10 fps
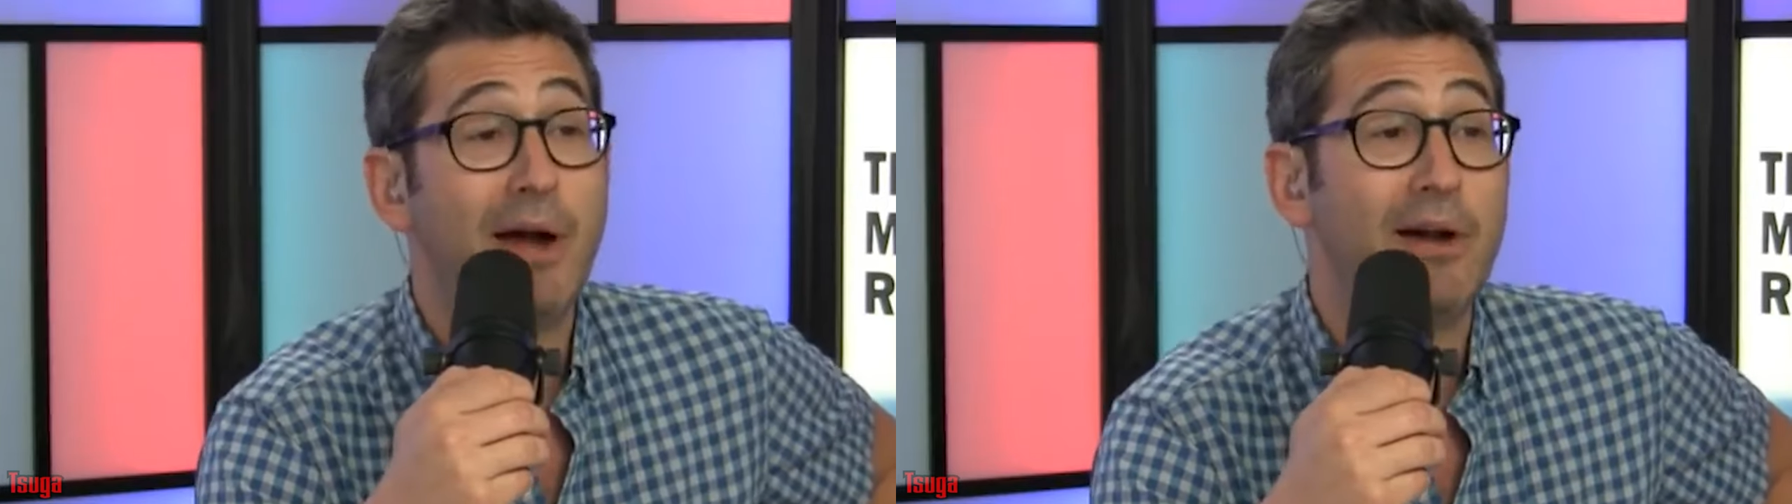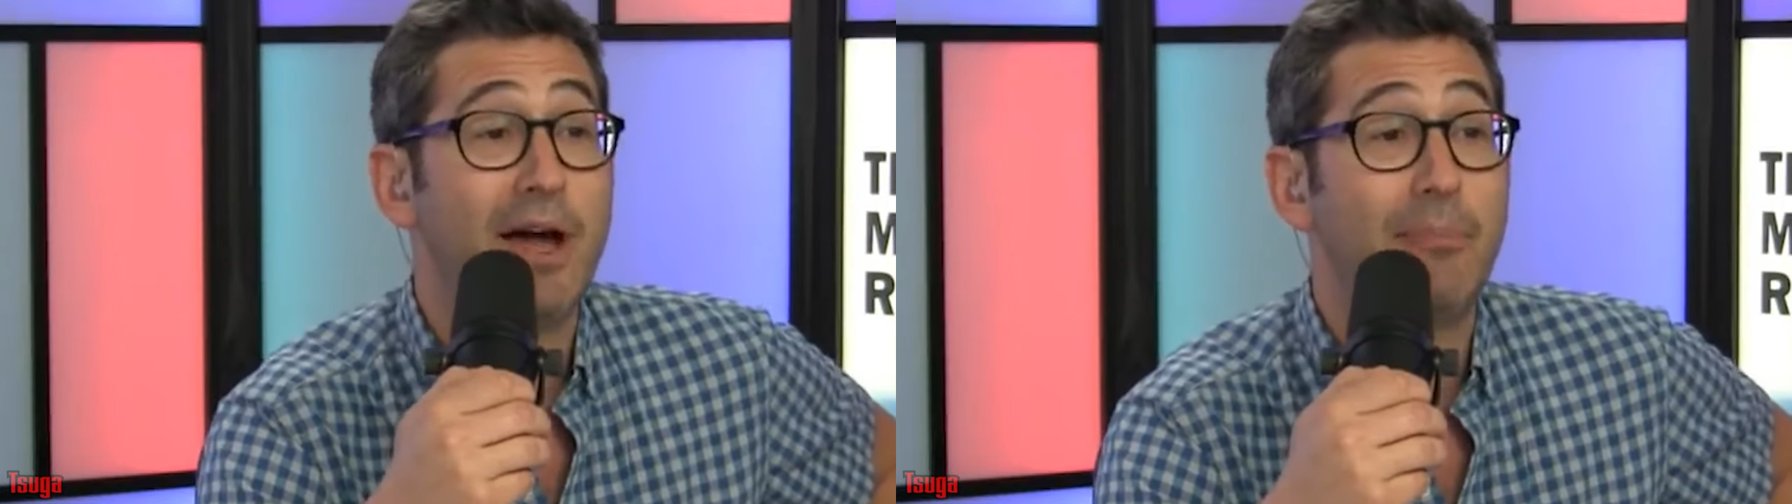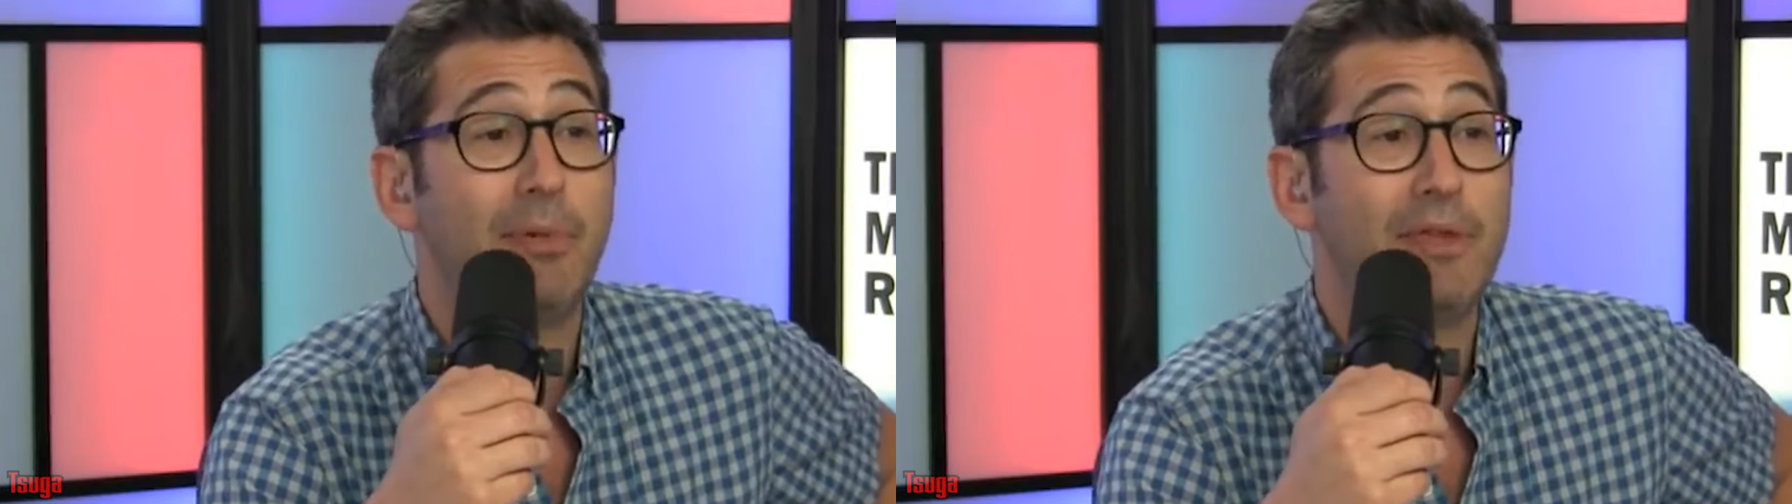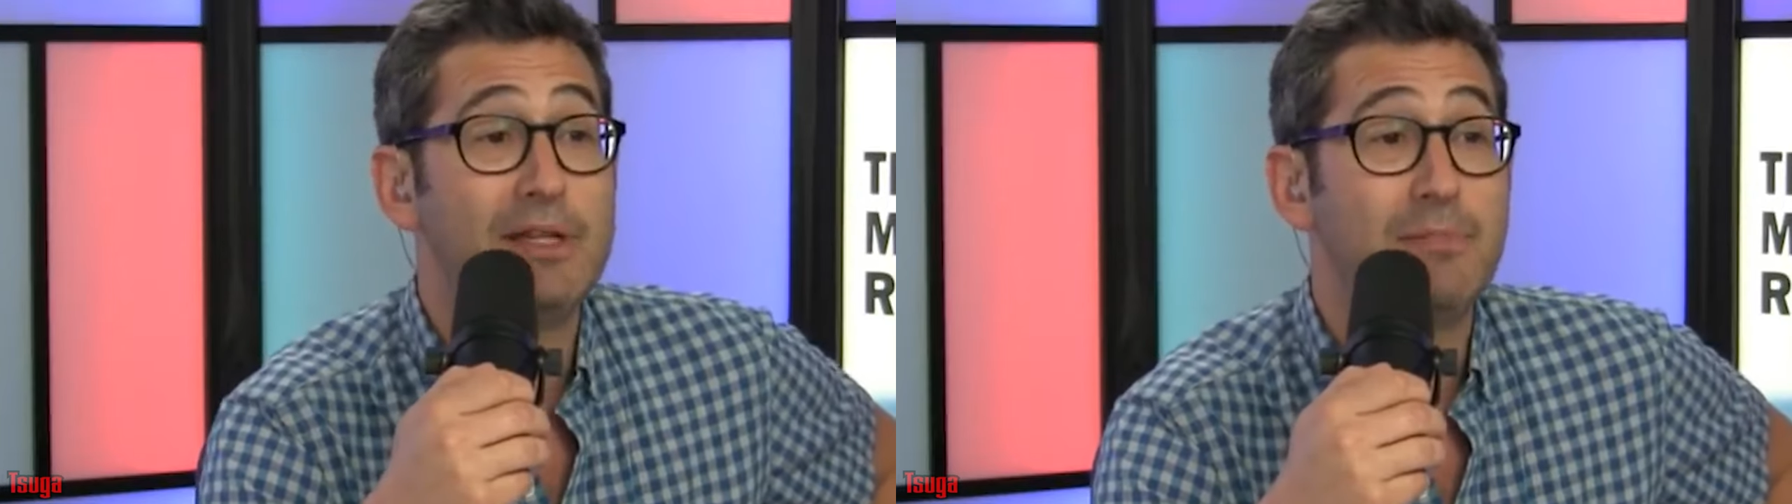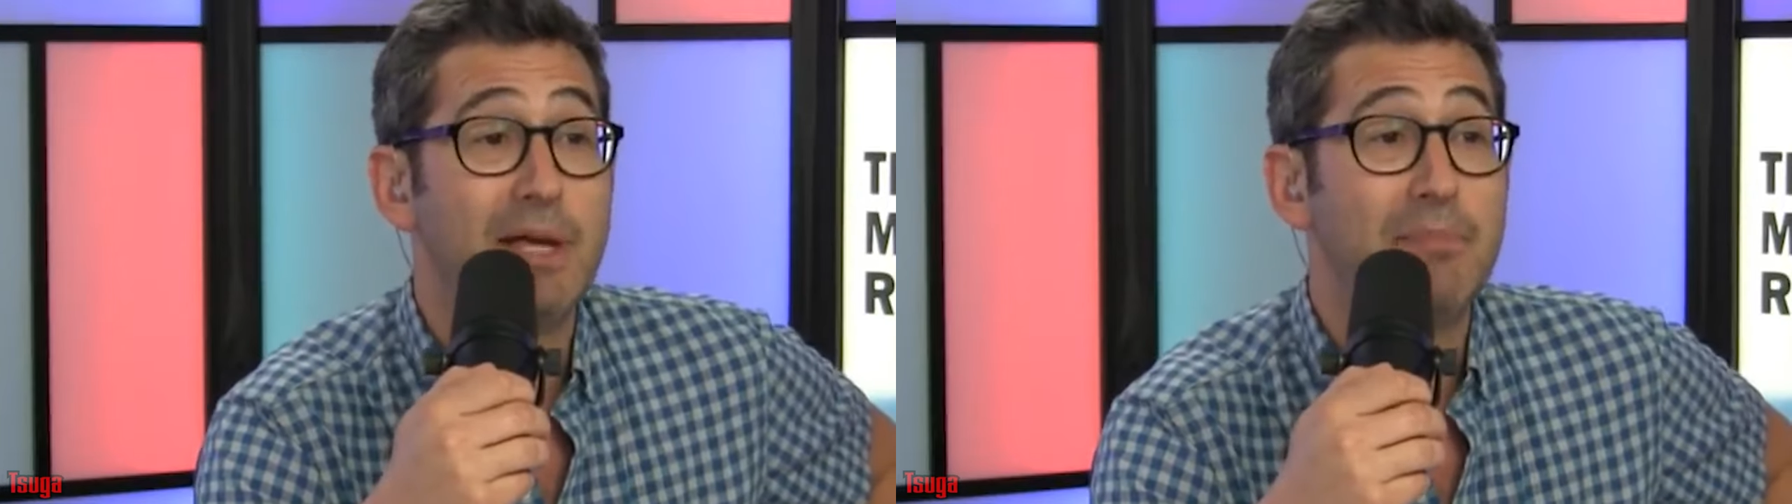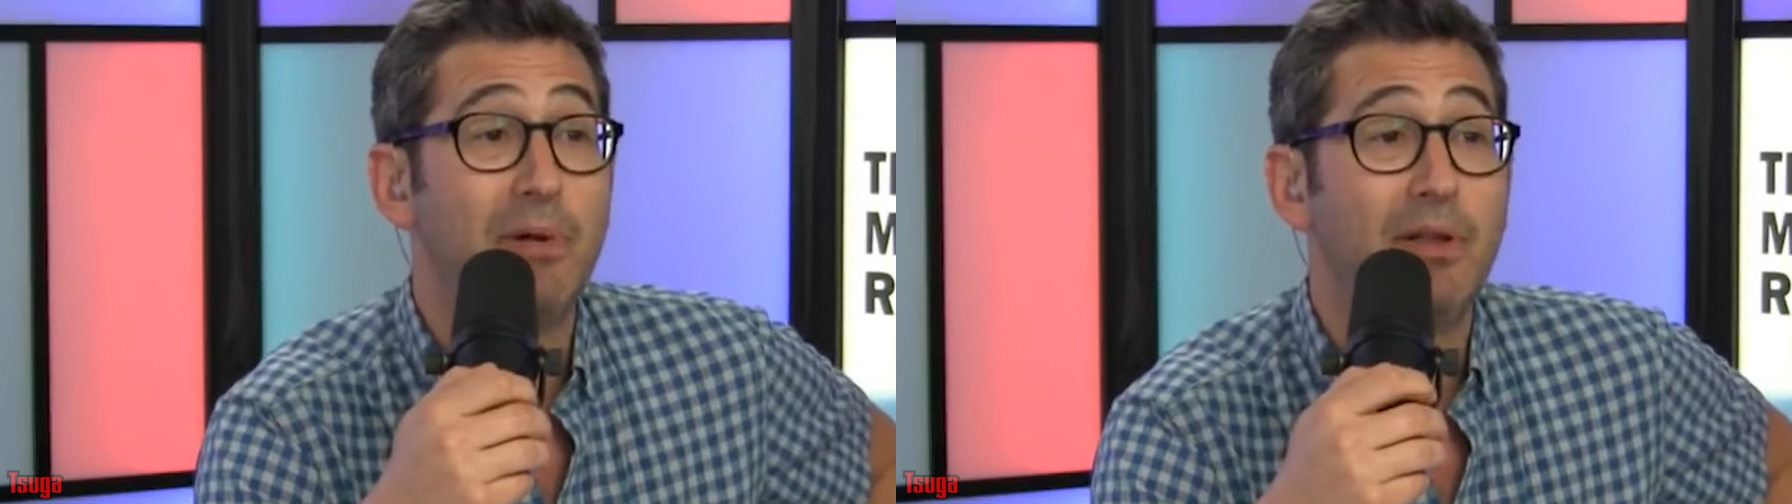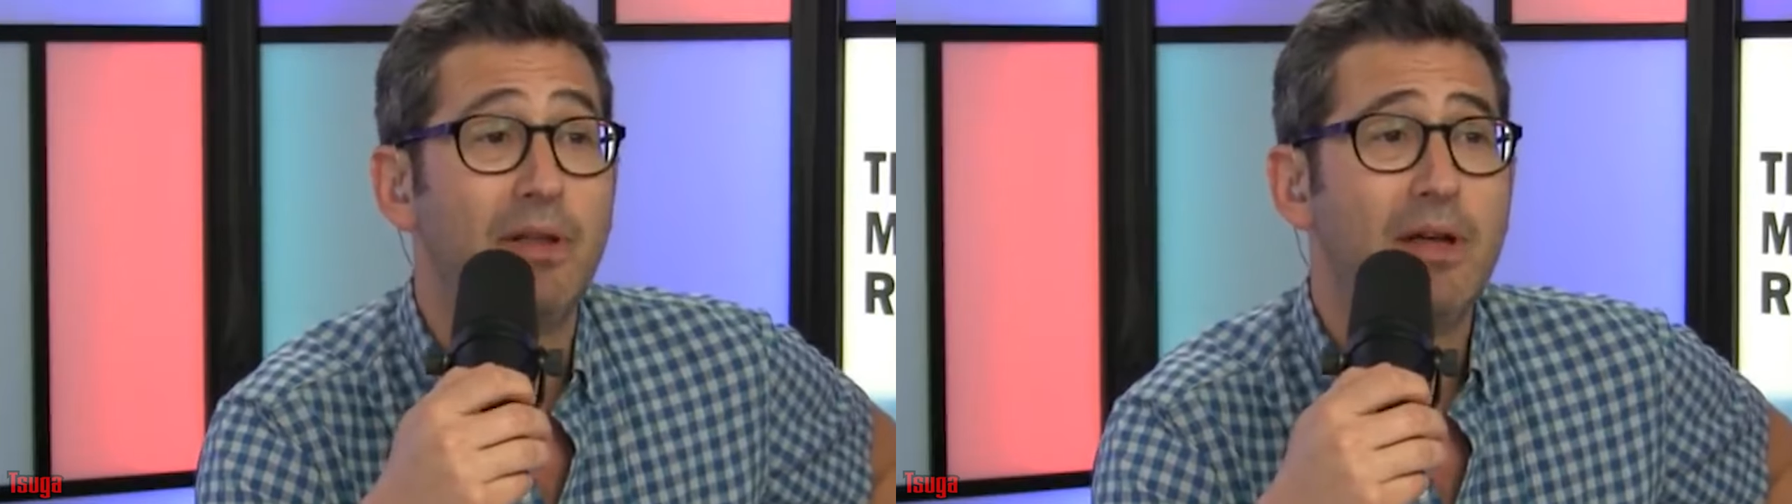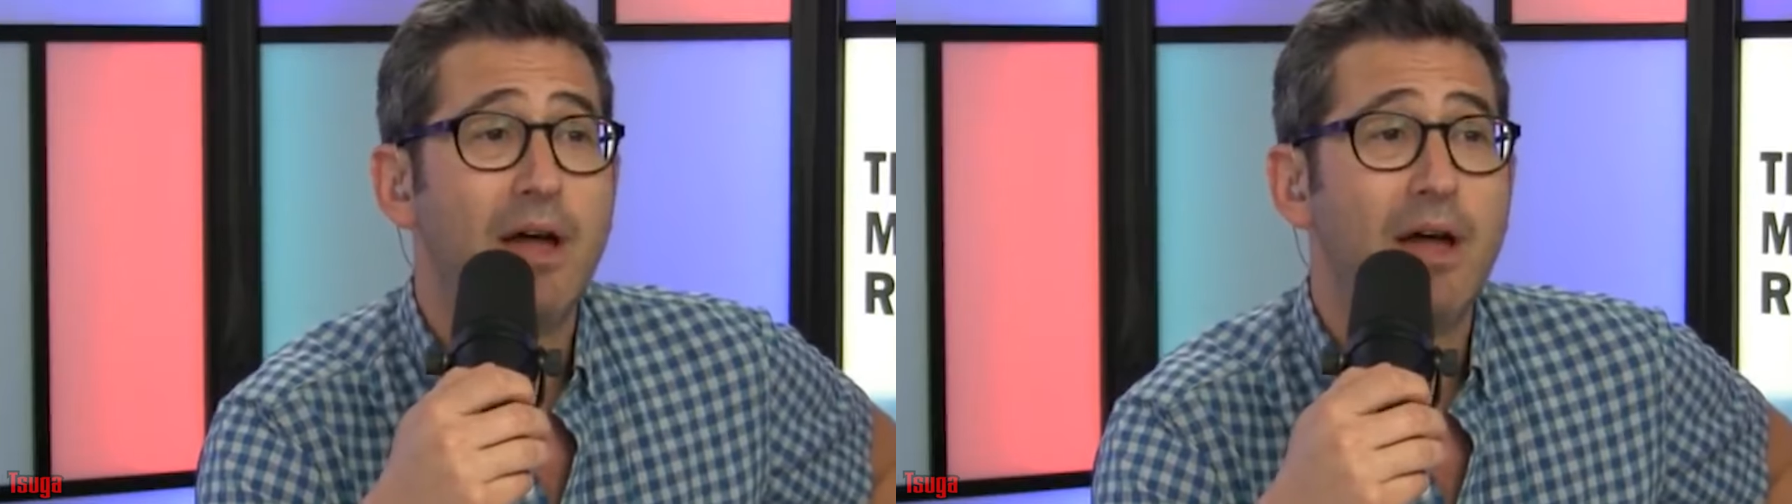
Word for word: paired up with these people,